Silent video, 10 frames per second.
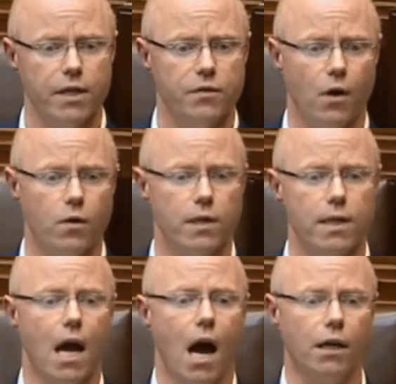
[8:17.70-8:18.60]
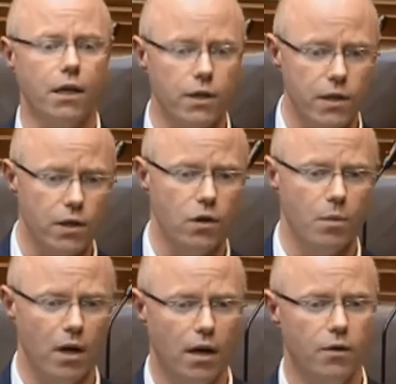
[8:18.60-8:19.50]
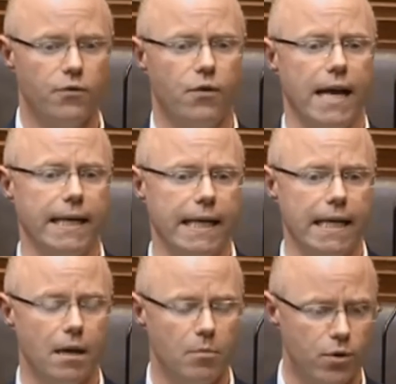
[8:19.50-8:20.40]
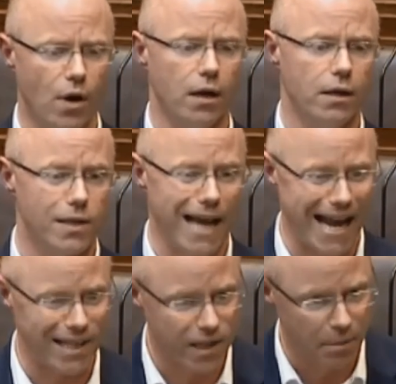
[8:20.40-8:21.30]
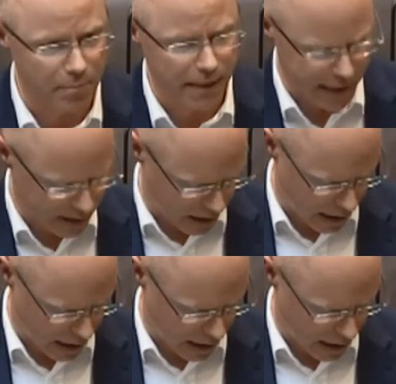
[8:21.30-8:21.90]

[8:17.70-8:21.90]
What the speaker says: focus on consumer-friendly products and simplicity